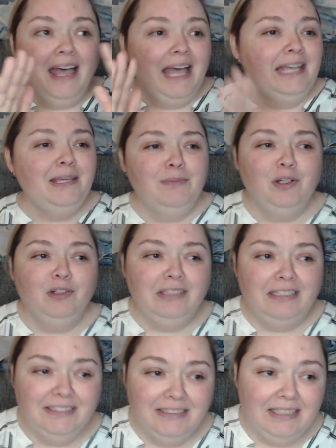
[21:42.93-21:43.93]
I am
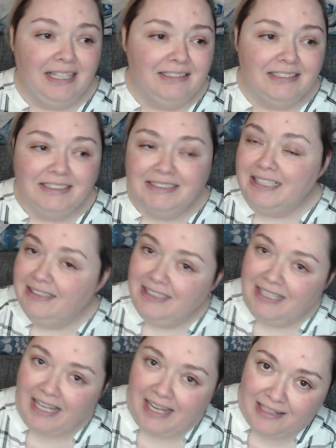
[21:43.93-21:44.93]
not
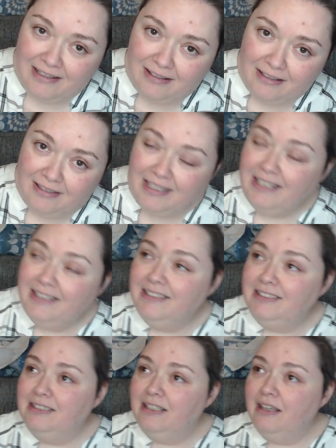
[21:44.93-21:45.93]
understanding anything. That
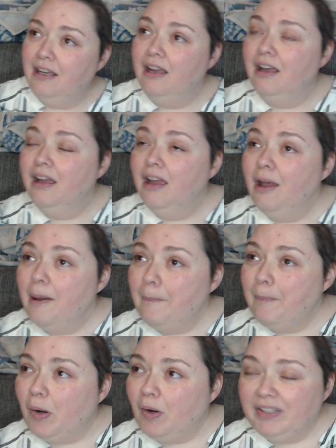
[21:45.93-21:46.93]
is the
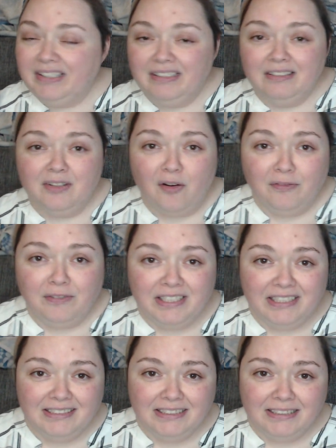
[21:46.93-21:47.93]
point of
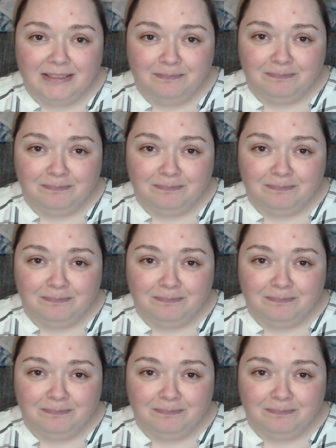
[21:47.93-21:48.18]
this.